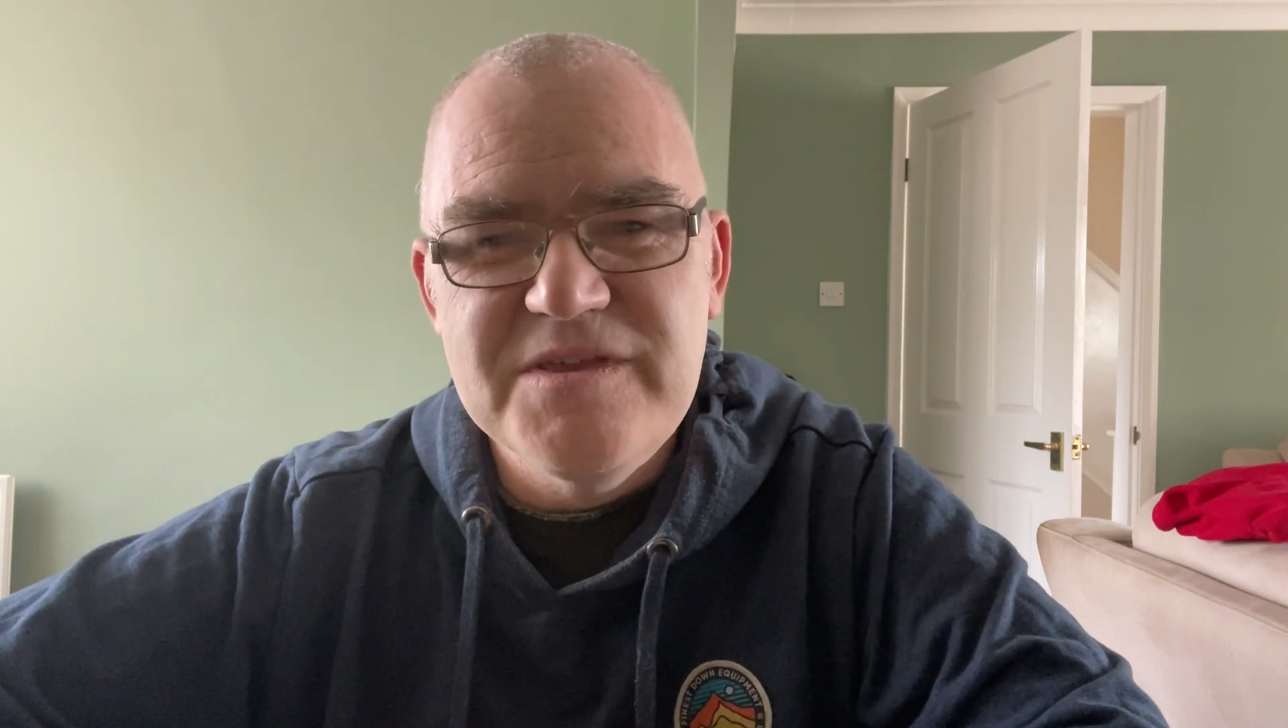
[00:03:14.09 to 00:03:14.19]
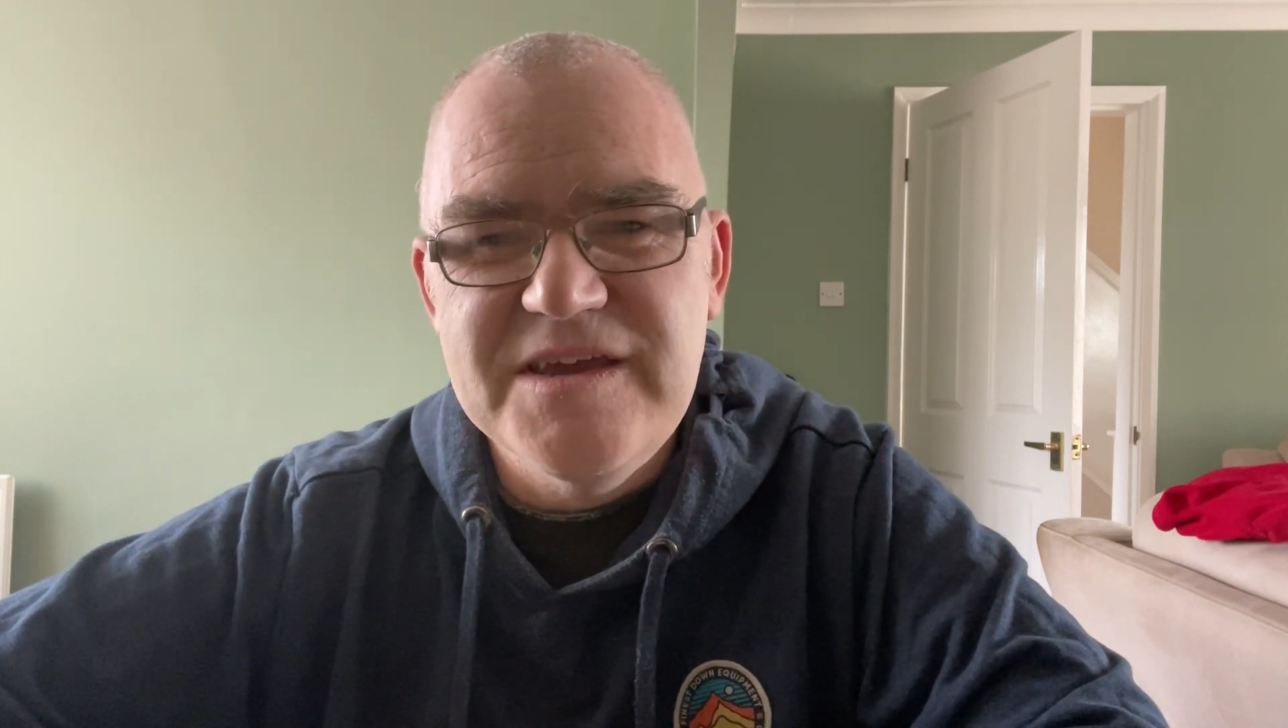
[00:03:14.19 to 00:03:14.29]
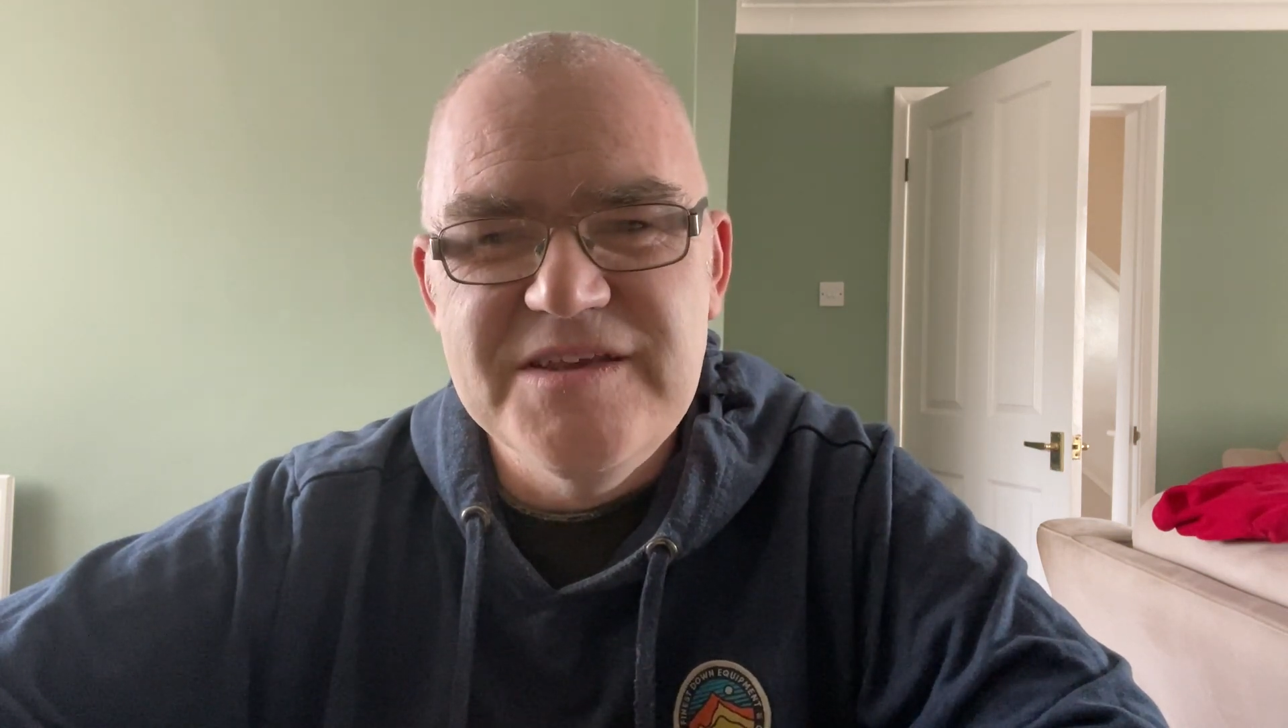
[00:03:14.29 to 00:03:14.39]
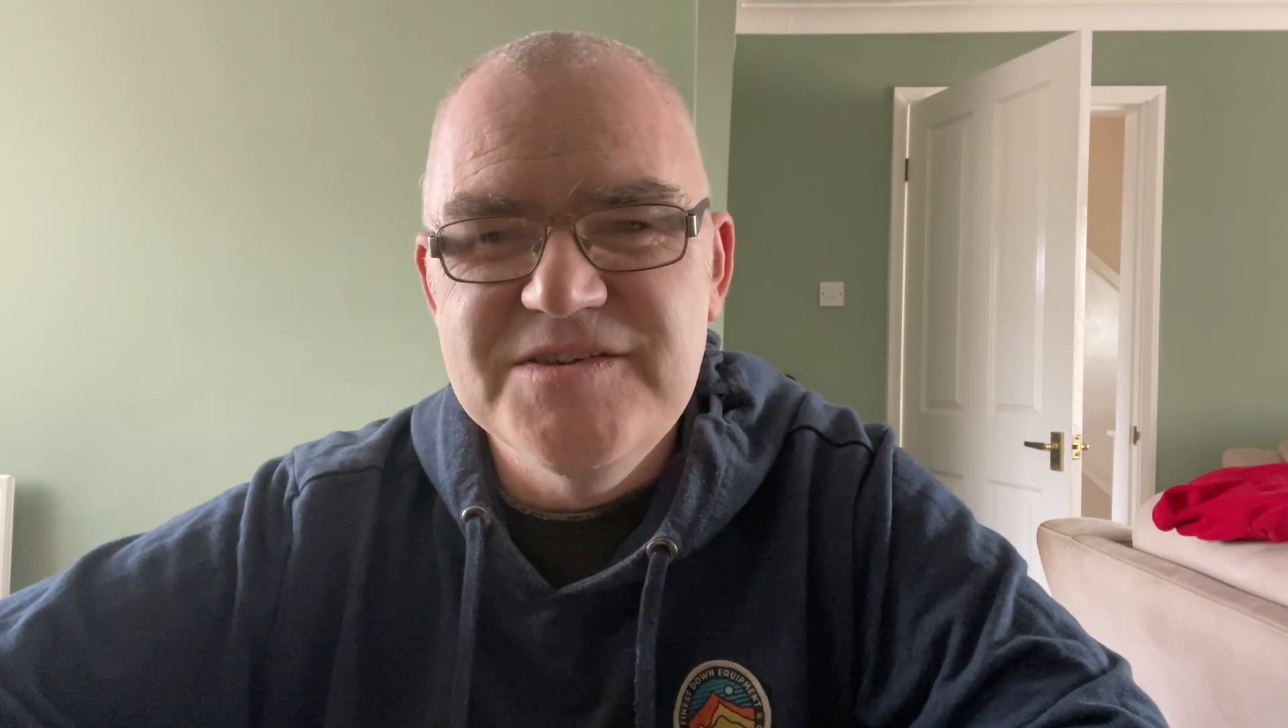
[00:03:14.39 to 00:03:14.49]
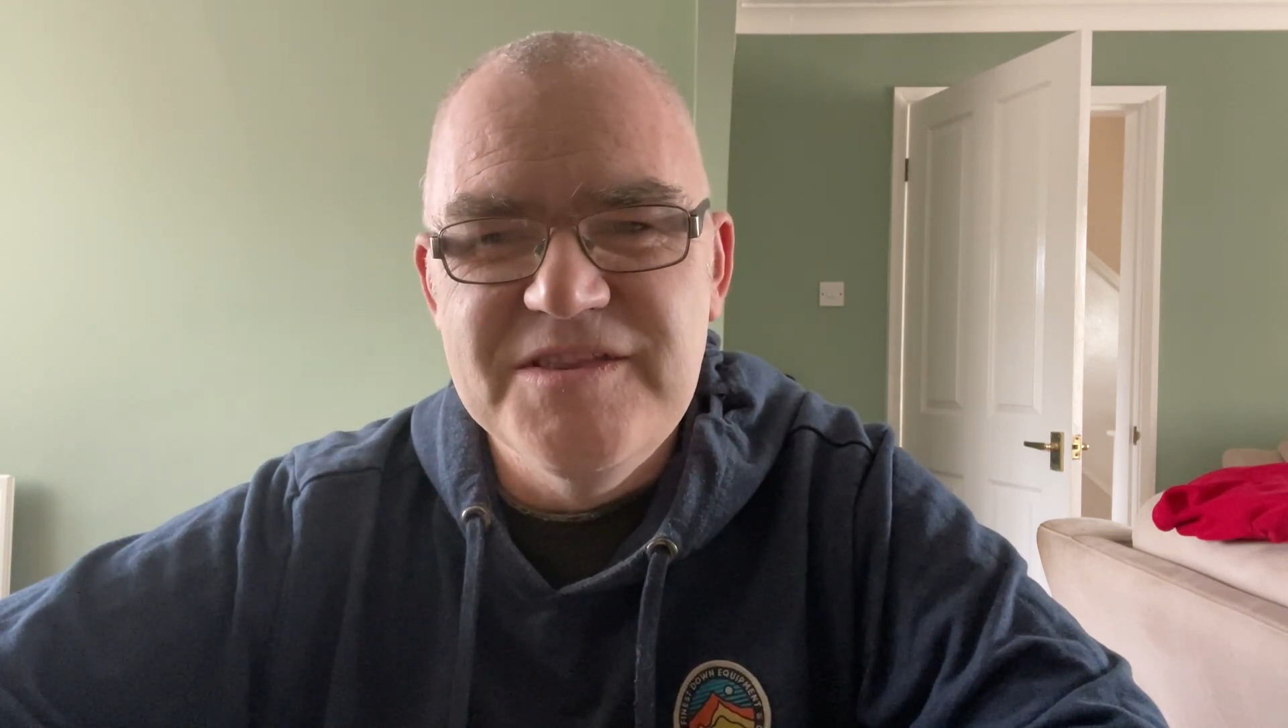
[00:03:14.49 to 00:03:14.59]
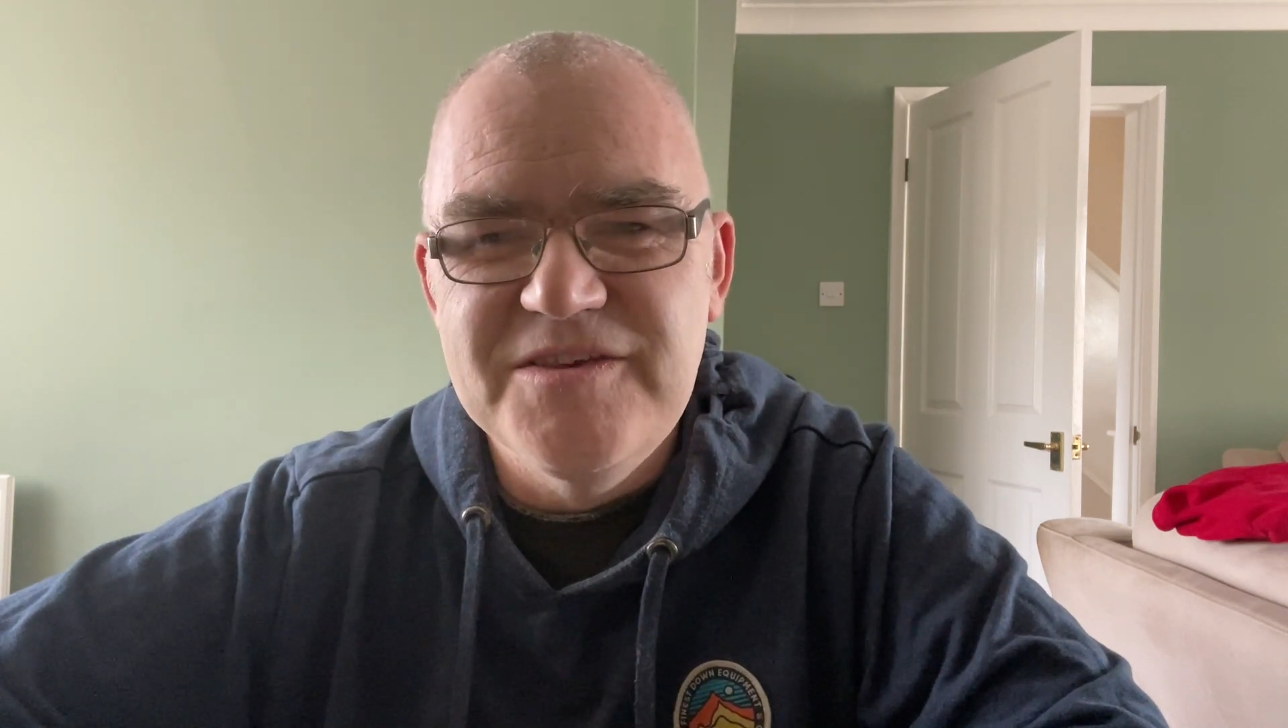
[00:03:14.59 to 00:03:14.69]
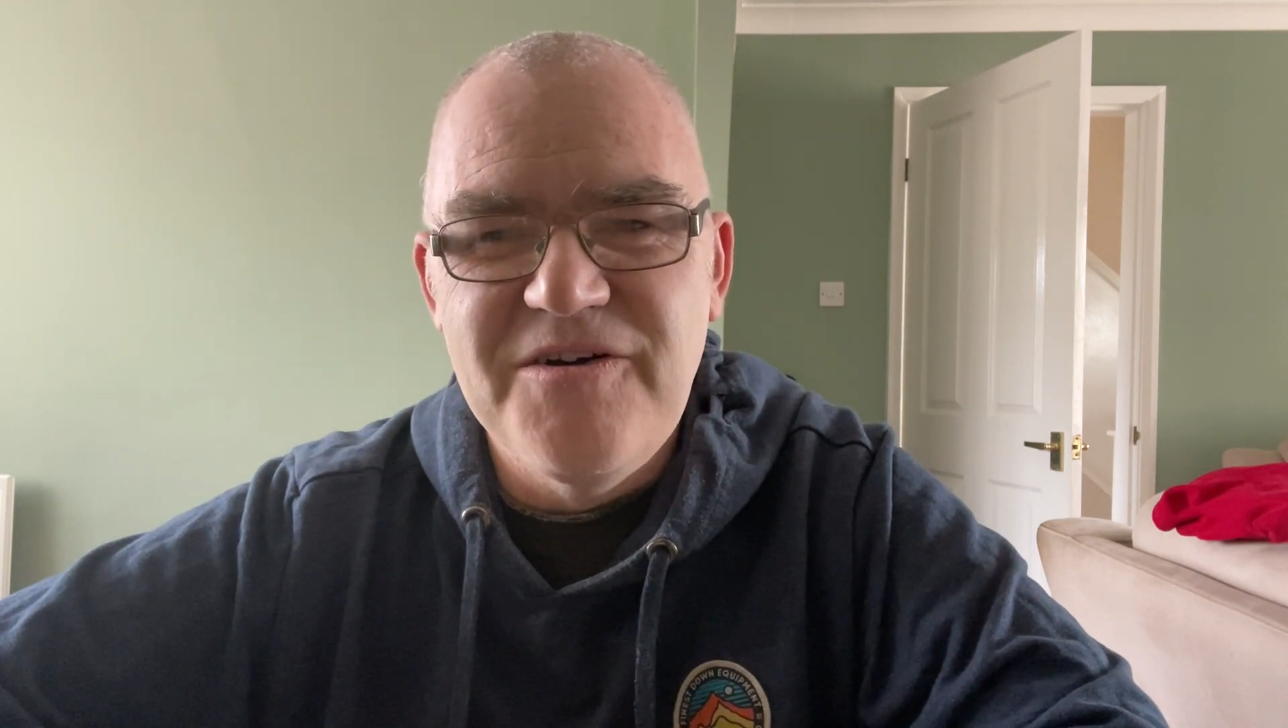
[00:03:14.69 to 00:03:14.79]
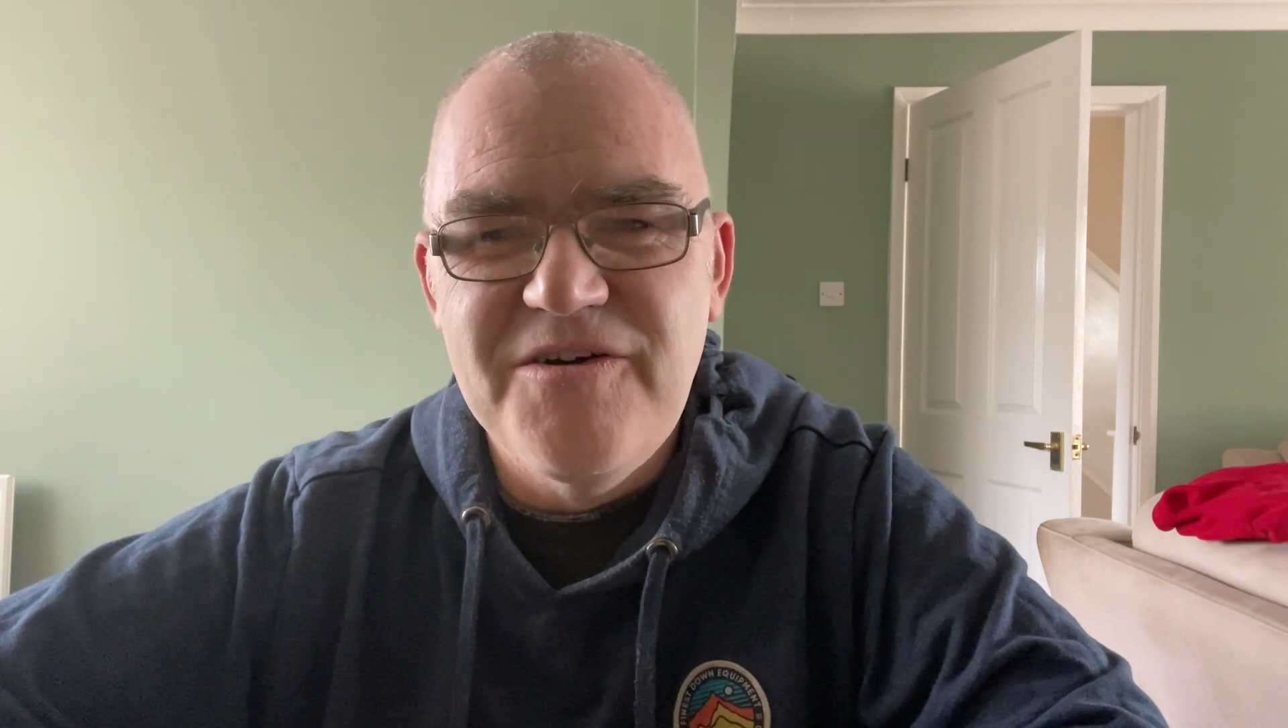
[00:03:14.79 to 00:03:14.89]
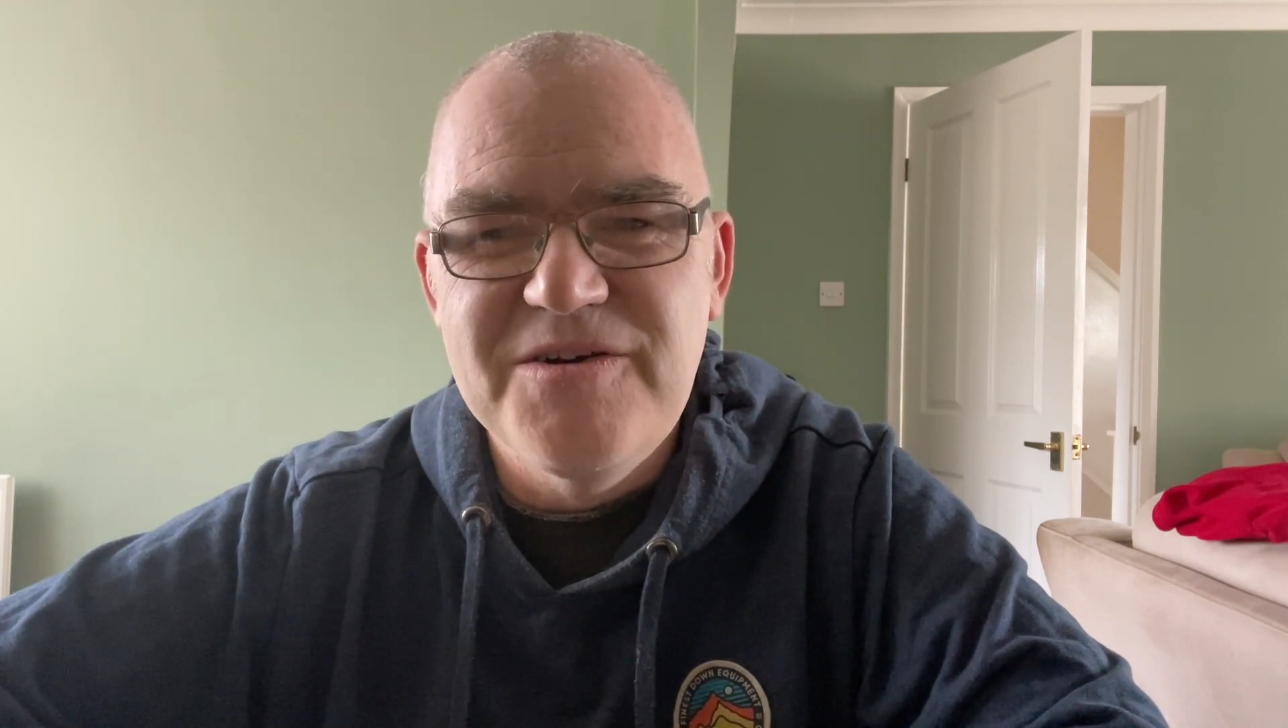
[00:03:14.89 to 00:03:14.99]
kids in the dark.